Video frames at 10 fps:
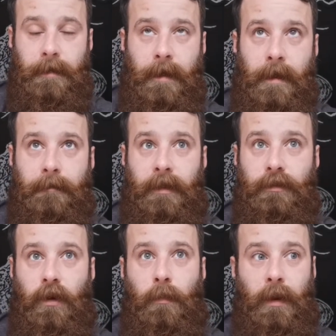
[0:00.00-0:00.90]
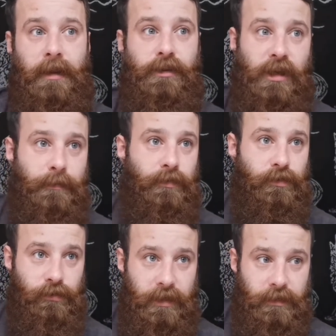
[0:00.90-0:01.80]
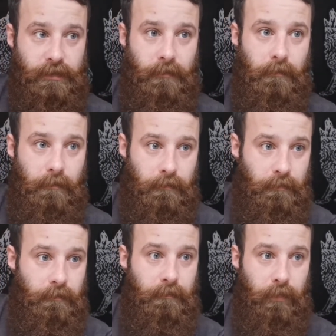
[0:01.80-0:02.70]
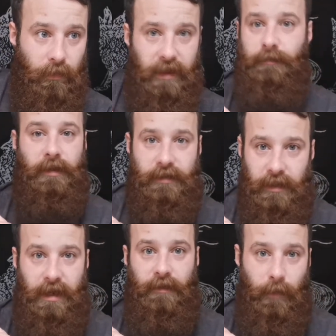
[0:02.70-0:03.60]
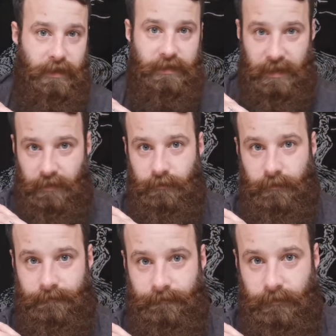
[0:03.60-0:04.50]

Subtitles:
I don't buy the cheapest strings, but that's because I like the way they sound.